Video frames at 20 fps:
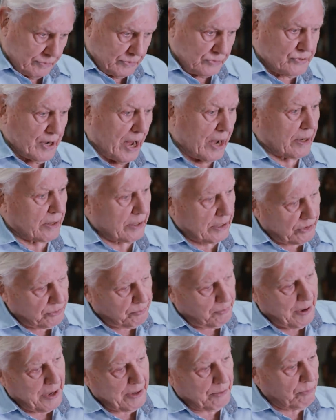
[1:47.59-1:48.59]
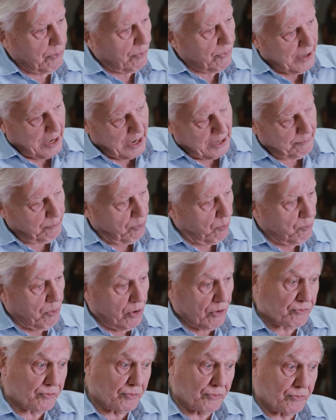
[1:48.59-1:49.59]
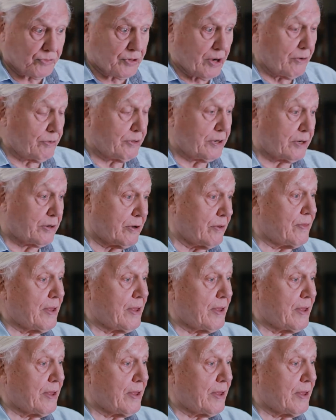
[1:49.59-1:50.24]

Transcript: Jack explained what the animal was and showed it,